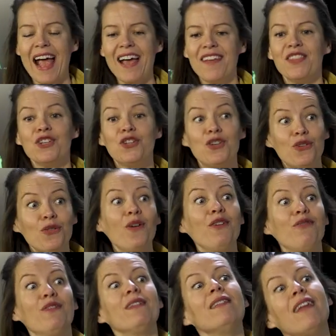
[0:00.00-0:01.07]
and the
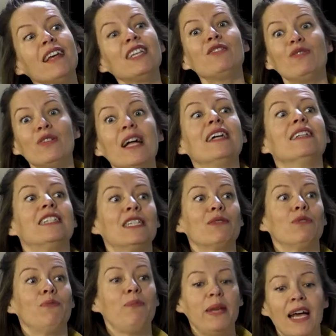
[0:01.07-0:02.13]
joyful, lustful
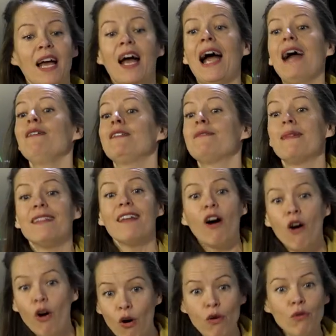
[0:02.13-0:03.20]
answer would be I would spend the
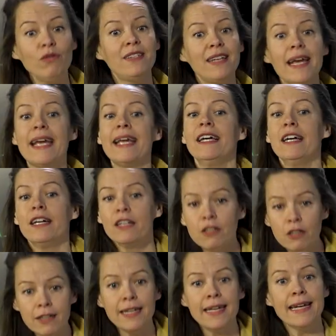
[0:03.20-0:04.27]
whole day
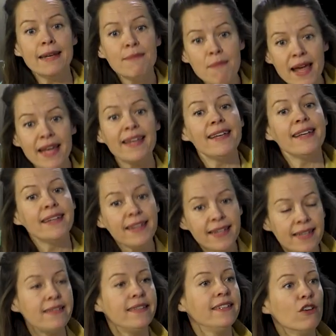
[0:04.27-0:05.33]
cooking and making and
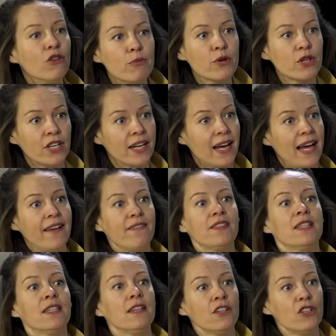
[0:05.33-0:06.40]
eating aubergine. I have
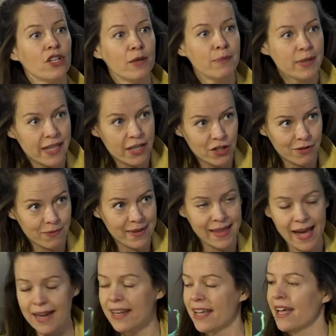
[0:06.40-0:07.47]
such an obsession with
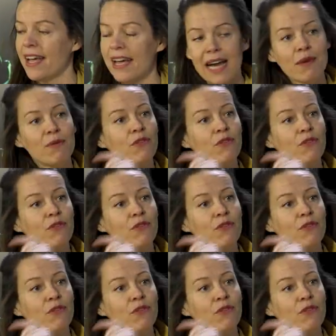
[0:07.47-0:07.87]
that, and I